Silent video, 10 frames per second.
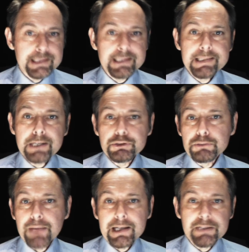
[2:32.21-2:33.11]
is a
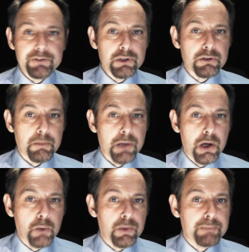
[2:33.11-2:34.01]
central bank of Europe
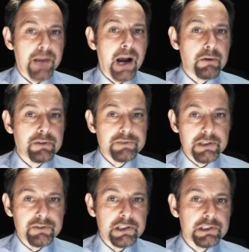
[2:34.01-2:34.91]
with power
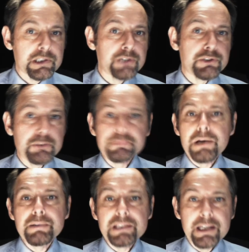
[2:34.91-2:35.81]
of governance and
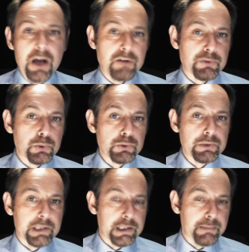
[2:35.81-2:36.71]
supremacy over
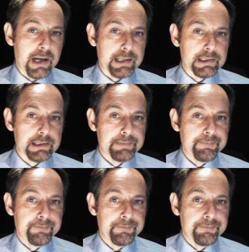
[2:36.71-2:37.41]
all the other banks.